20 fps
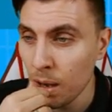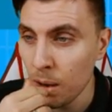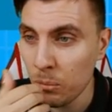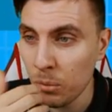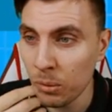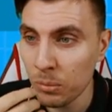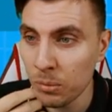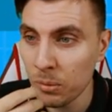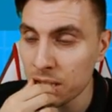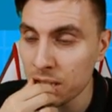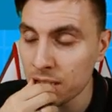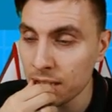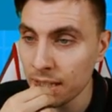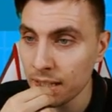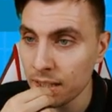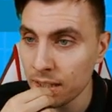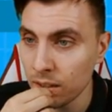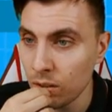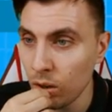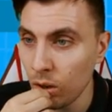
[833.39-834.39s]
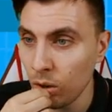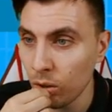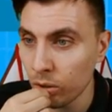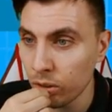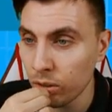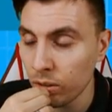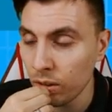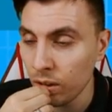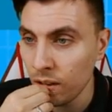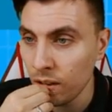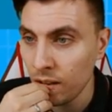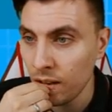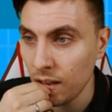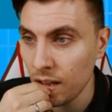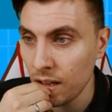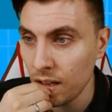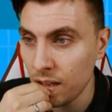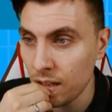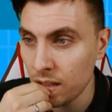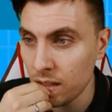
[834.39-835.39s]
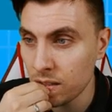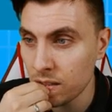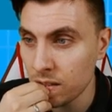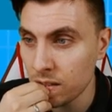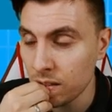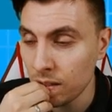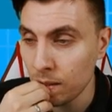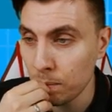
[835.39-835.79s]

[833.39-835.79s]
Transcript: Problem is leading Goth is,